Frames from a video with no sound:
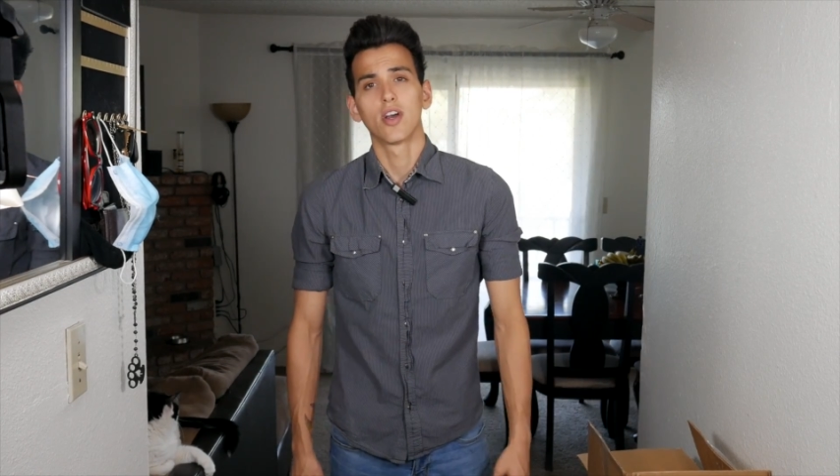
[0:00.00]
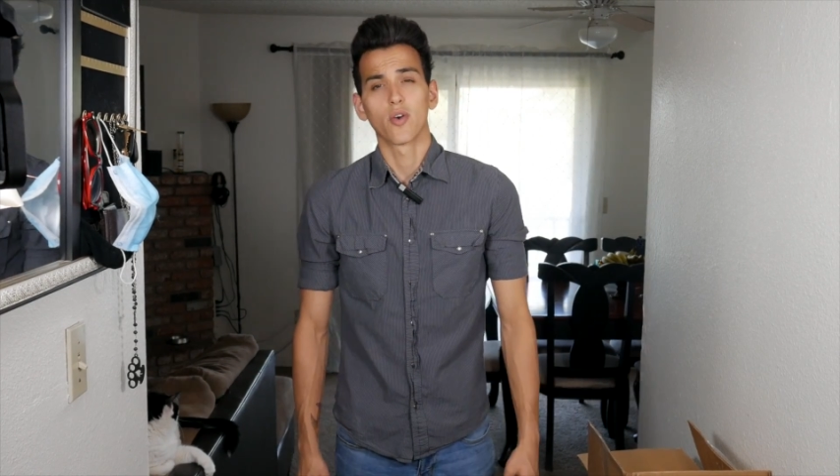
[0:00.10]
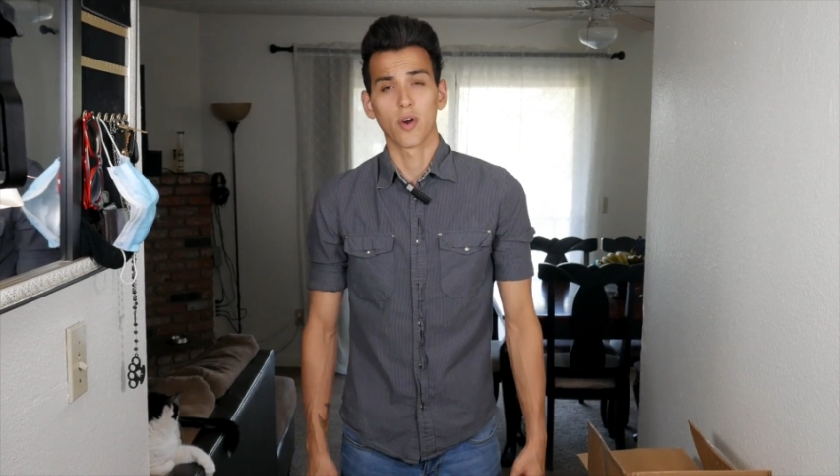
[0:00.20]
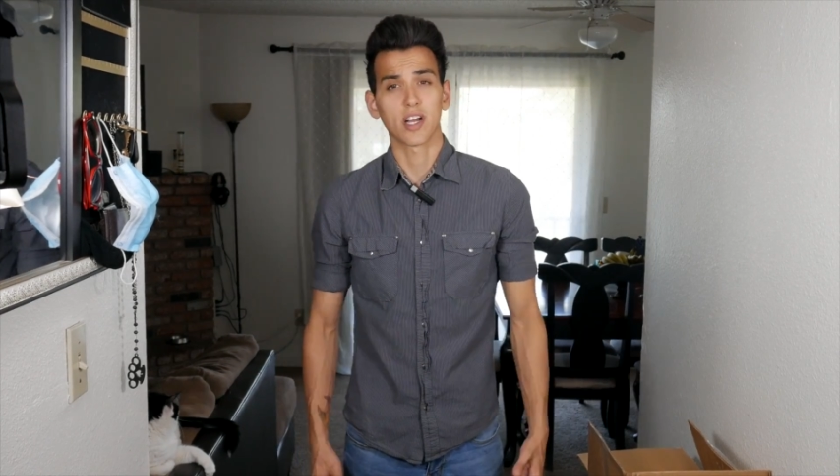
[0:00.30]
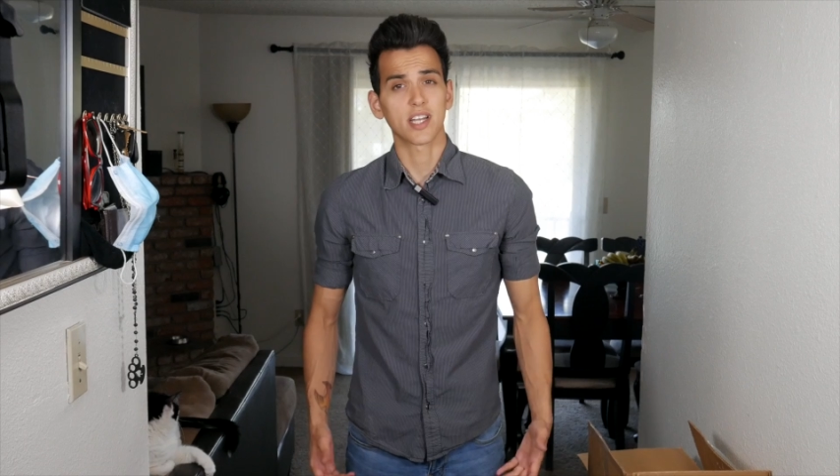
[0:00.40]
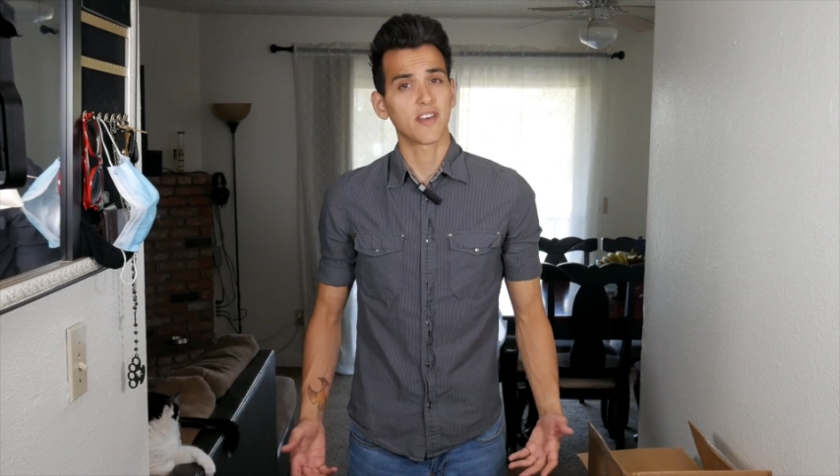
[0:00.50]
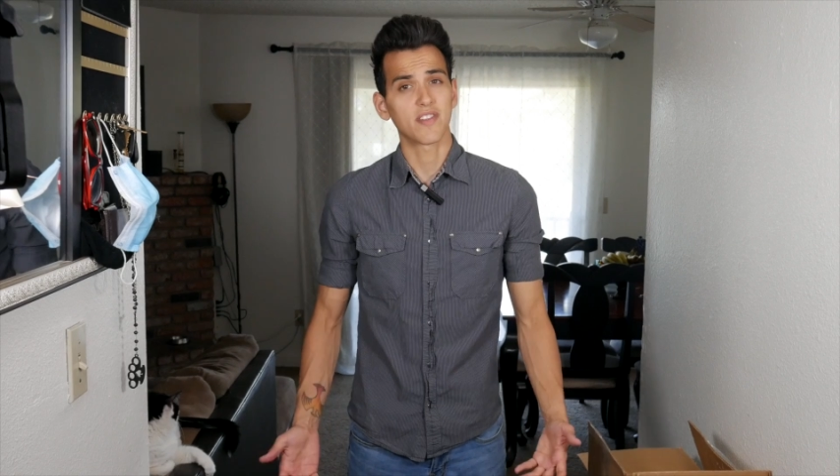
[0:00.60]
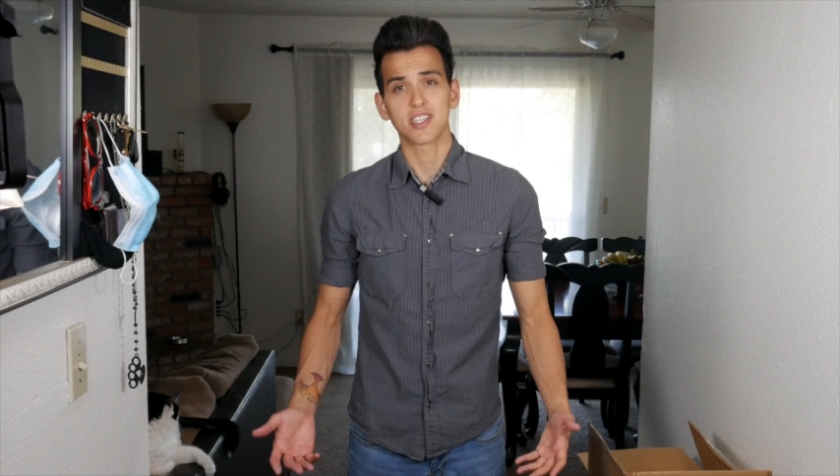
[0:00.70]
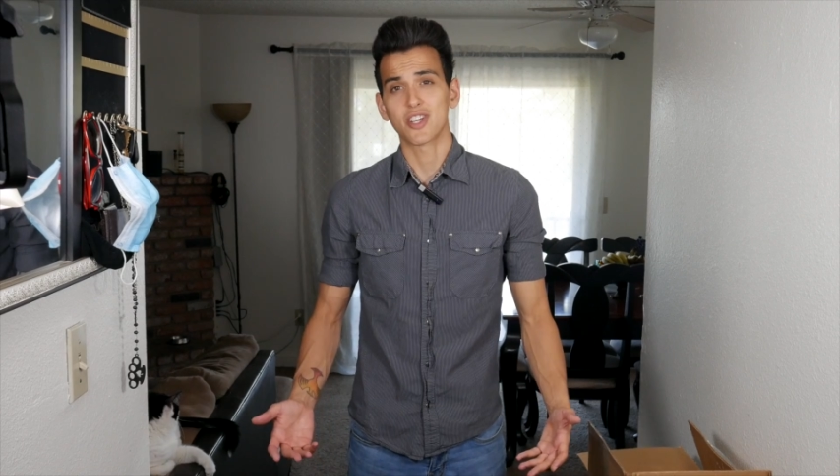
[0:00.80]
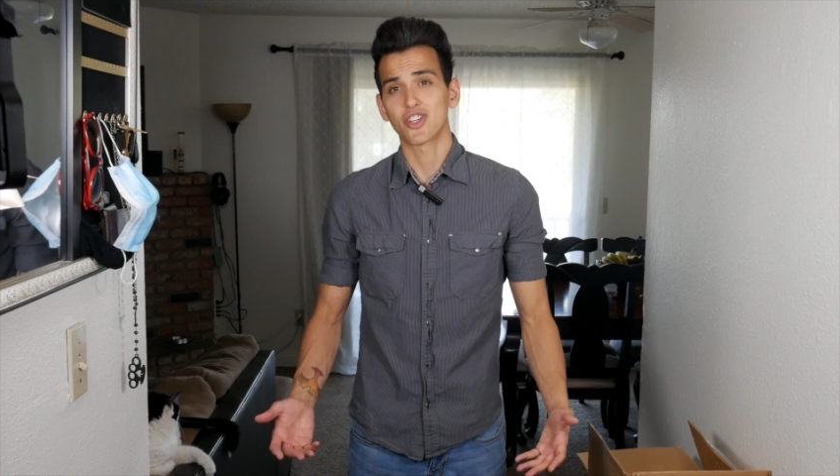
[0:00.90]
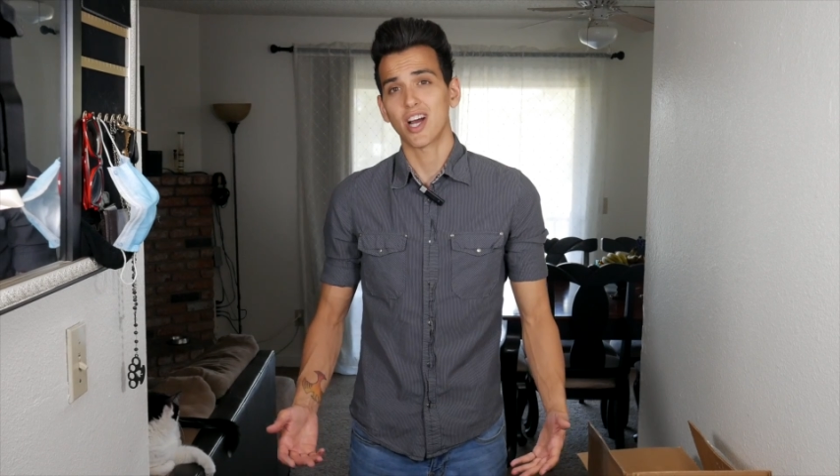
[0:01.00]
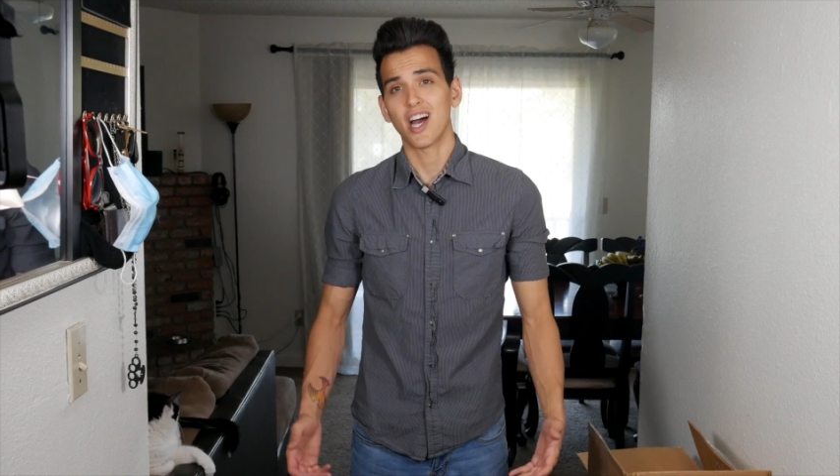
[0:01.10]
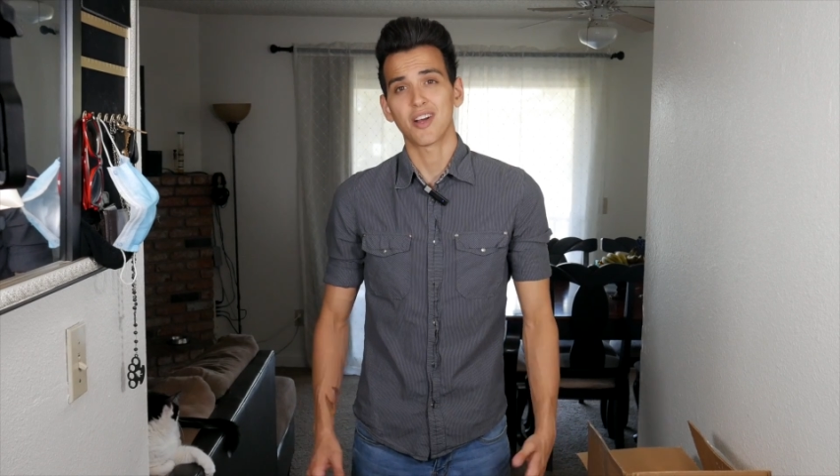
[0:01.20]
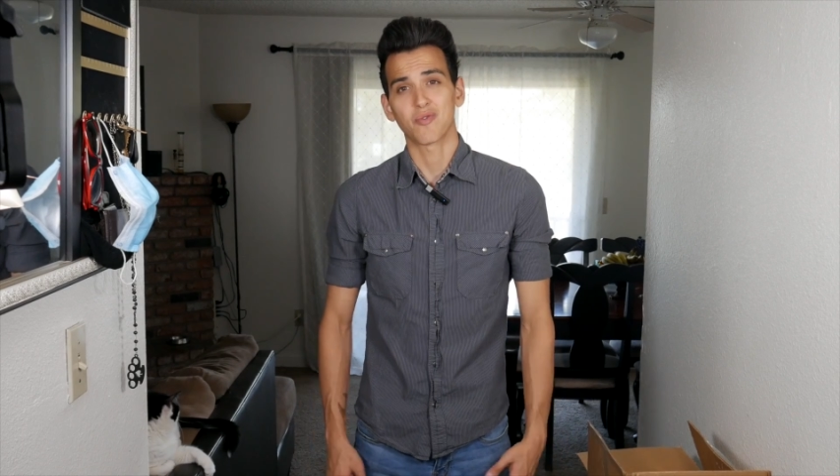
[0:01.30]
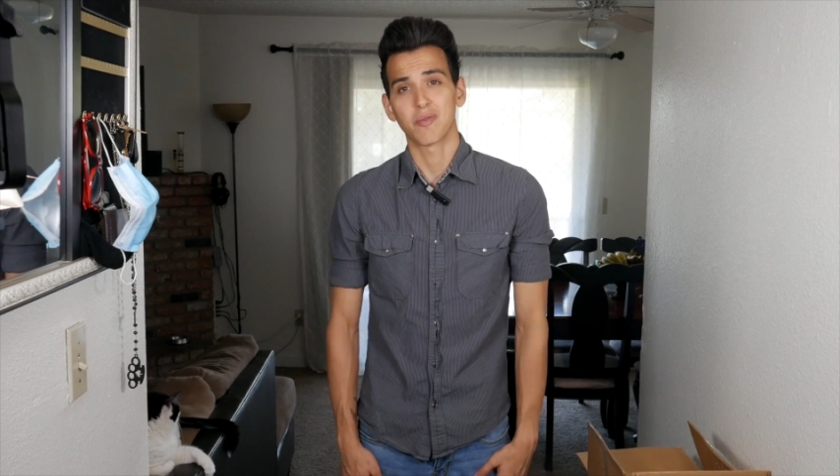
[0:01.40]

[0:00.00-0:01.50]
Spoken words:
we're gonna give this a shot.